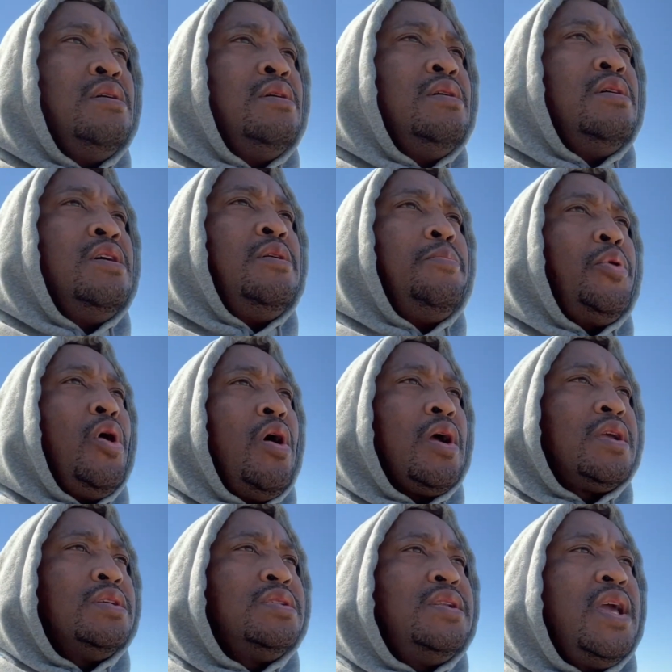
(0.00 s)
he parked
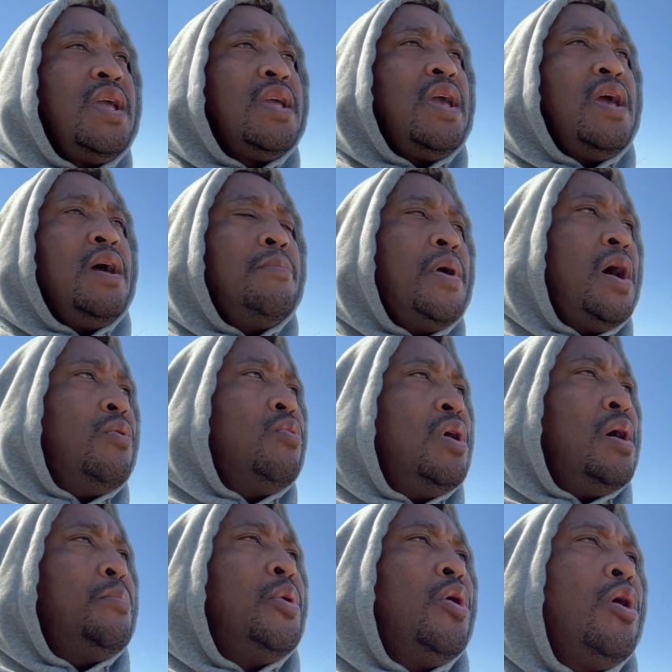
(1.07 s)
his day cab out where I
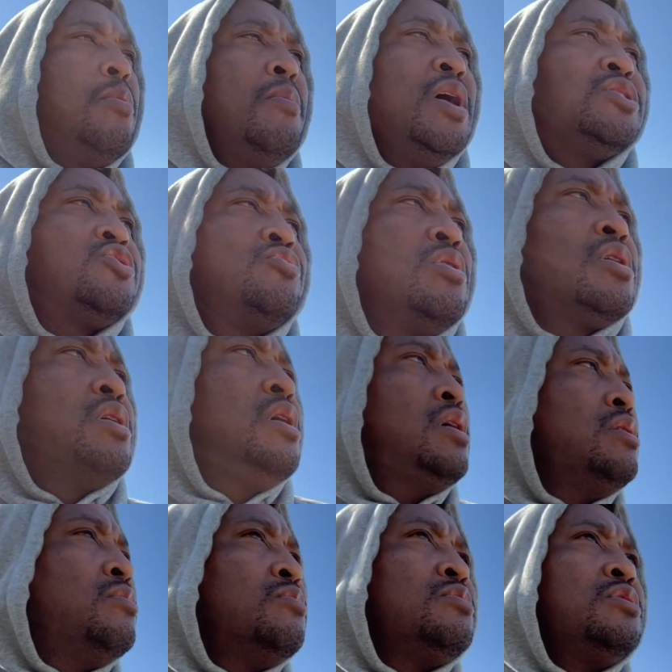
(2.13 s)
park my truck at,
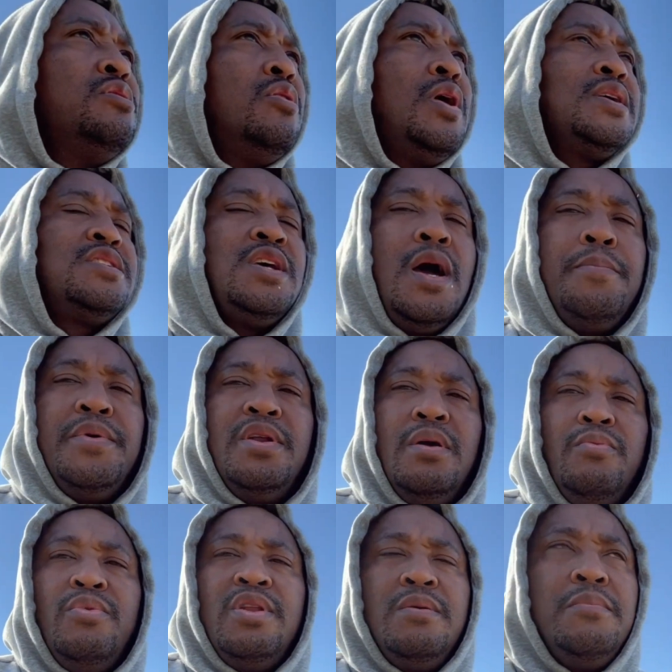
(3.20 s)
and, I chop it up
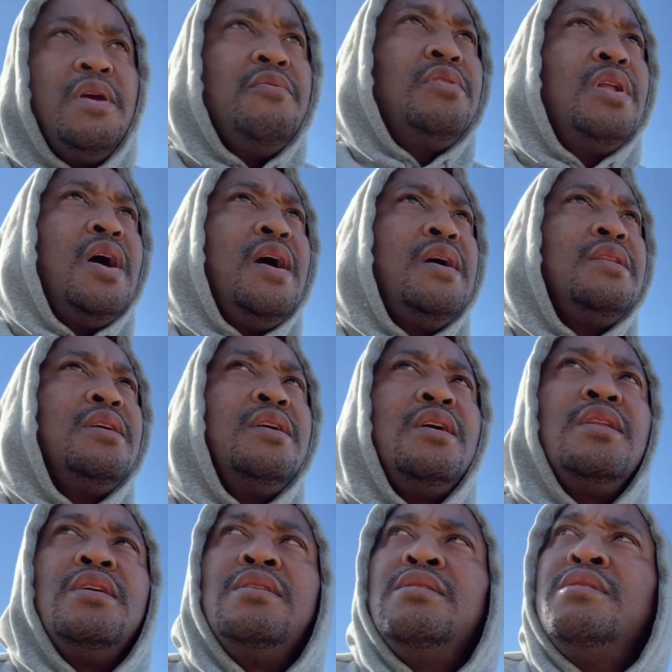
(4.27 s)
with him every now and then.
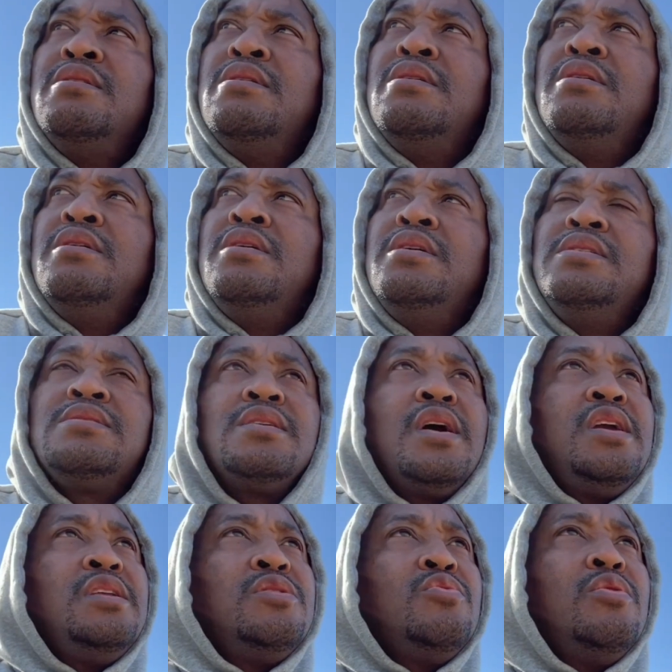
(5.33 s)
And he said
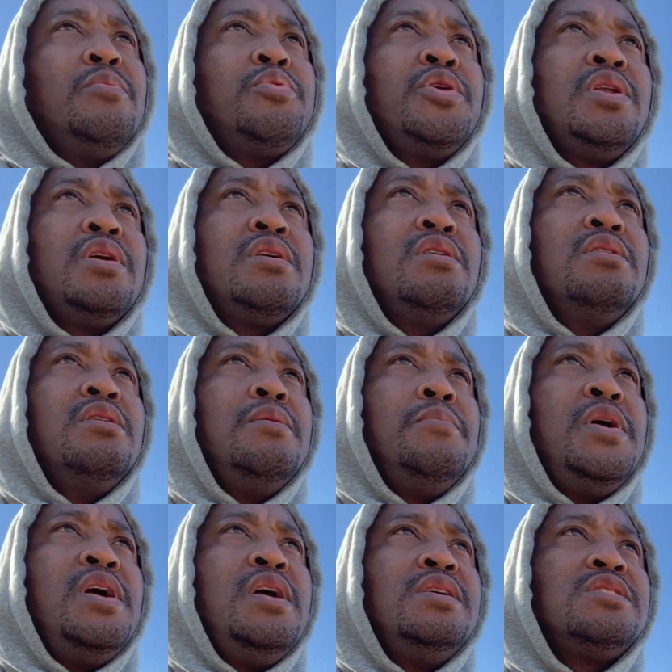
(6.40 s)
he doing pretty good,
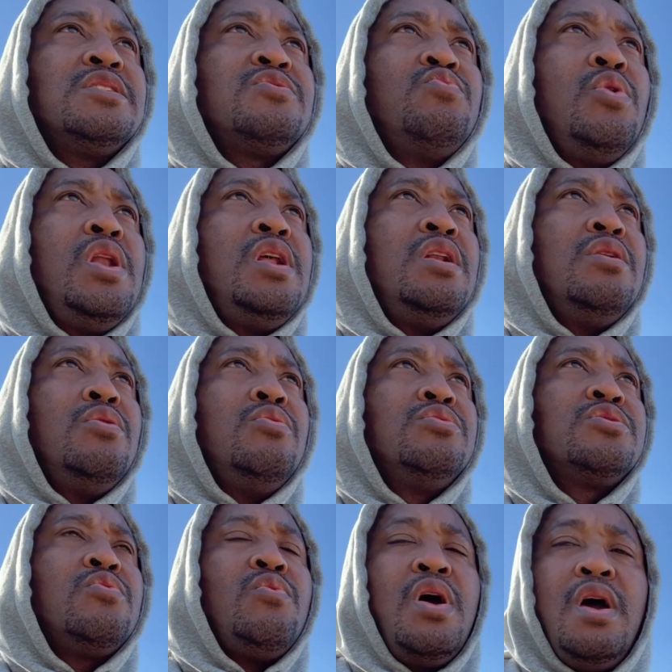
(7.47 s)
man, just running loads
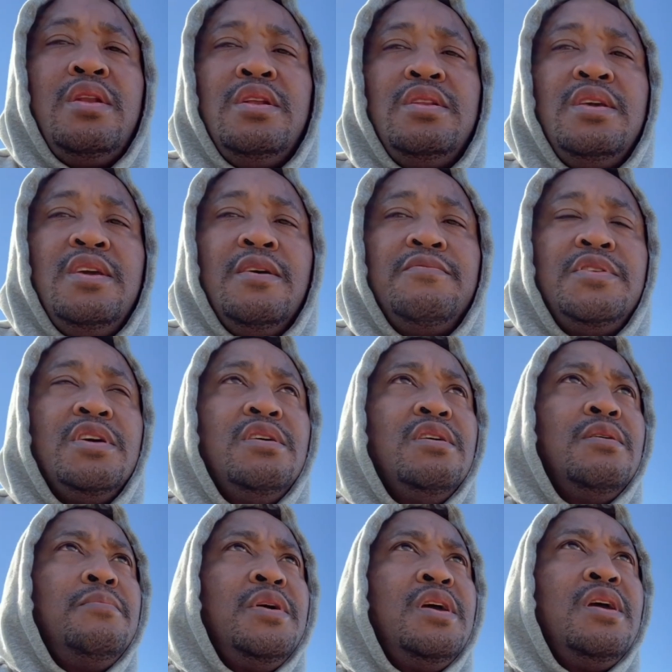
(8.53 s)
around the
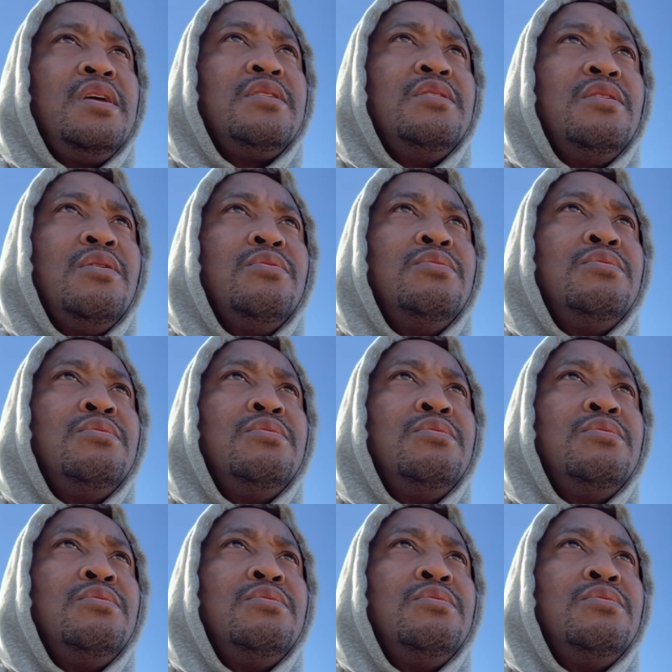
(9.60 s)
DFW, man.